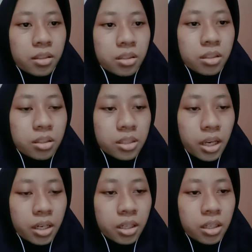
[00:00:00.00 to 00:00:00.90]
The
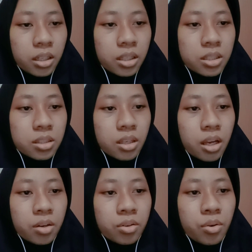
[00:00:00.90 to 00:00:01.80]
second is
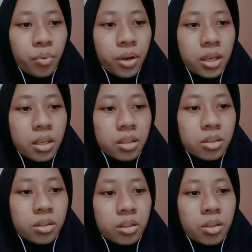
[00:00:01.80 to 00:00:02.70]
another way
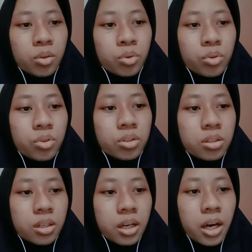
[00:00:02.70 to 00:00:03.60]
to
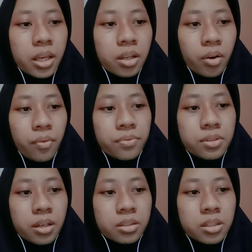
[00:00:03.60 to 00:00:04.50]
use a kind of
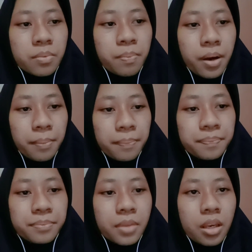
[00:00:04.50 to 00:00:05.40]
suction
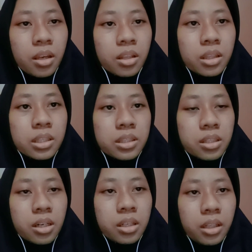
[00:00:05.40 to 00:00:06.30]
pump. The
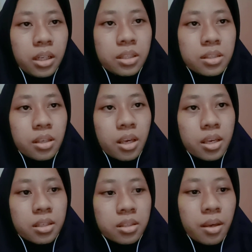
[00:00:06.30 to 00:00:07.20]
third is
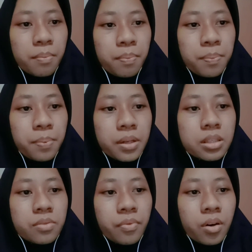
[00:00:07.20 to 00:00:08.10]

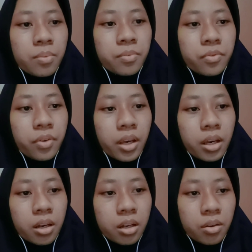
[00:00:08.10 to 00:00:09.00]
samples from
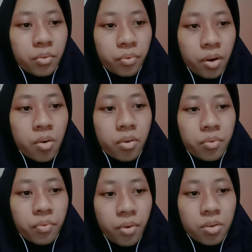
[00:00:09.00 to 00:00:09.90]

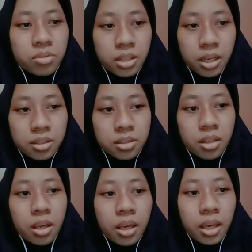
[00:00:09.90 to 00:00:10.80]

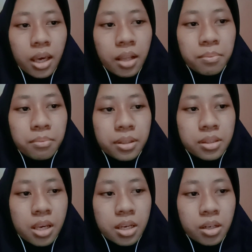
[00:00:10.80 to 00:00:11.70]
faucets can
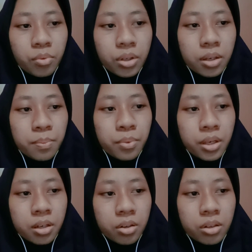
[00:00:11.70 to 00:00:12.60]
be taken with a
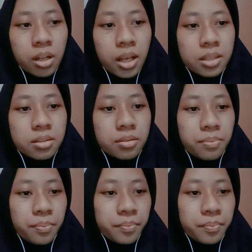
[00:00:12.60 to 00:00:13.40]
bigger glass.